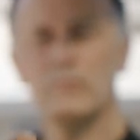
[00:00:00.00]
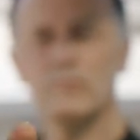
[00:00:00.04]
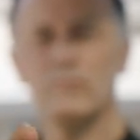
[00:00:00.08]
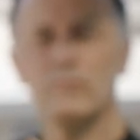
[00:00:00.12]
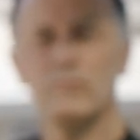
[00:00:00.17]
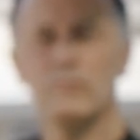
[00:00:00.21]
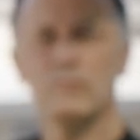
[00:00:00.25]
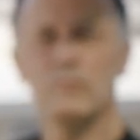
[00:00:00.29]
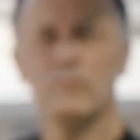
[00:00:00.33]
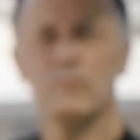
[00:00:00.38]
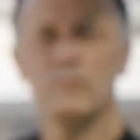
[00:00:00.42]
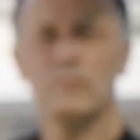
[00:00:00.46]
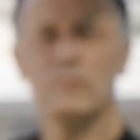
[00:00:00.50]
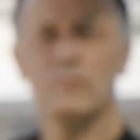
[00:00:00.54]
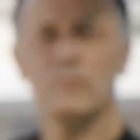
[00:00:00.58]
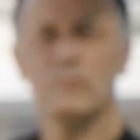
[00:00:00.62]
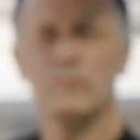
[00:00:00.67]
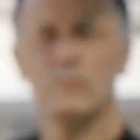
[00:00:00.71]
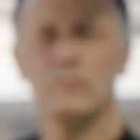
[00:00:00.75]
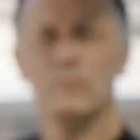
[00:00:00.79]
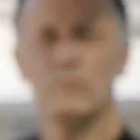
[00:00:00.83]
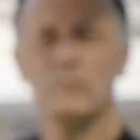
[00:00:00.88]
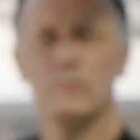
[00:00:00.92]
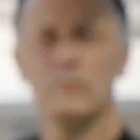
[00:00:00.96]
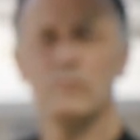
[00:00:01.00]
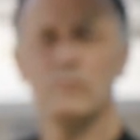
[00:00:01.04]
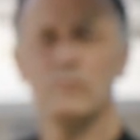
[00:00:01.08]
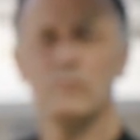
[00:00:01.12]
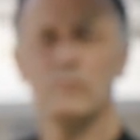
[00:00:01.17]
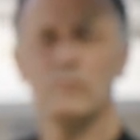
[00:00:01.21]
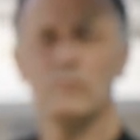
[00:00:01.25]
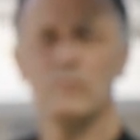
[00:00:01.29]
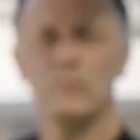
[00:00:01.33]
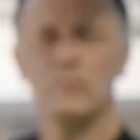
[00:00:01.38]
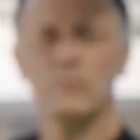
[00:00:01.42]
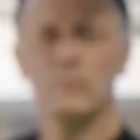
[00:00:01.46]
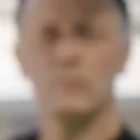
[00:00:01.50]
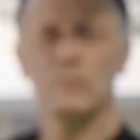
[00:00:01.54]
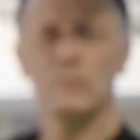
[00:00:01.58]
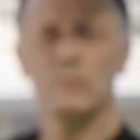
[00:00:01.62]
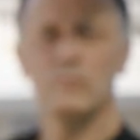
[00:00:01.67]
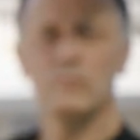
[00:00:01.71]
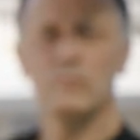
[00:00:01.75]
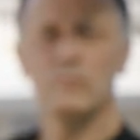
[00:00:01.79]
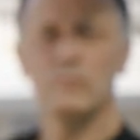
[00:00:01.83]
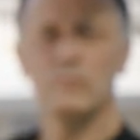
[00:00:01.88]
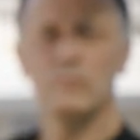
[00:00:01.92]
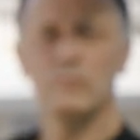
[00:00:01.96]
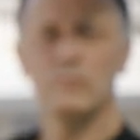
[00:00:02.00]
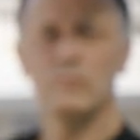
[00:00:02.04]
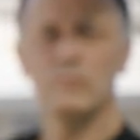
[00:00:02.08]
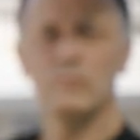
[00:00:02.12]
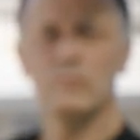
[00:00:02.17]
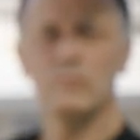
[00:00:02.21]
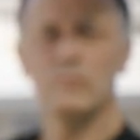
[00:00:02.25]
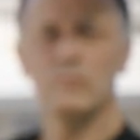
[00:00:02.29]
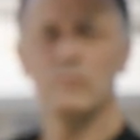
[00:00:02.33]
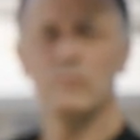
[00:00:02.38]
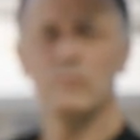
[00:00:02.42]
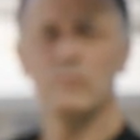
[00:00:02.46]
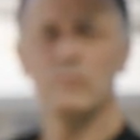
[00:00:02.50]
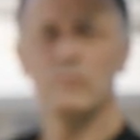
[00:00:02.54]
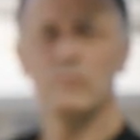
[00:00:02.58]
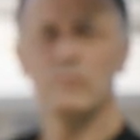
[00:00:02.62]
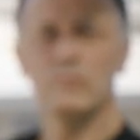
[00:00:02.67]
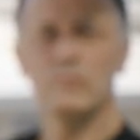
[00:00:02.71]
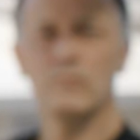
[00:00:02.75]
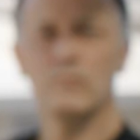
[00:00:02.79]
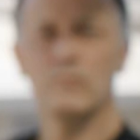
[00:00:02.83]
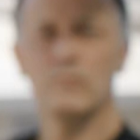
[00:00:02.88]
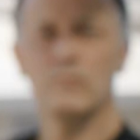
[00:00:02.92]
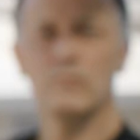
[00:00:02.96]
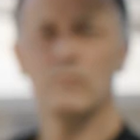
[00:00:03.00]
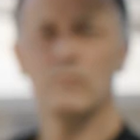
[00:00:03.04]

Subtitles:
[no speech]